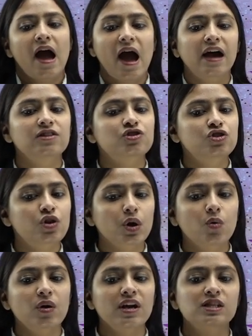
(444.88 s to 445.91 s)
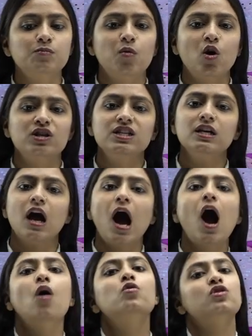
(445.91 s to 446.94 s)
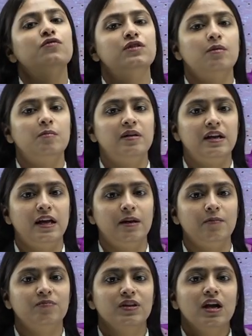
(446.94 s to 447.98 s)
and threw his body out of the plane.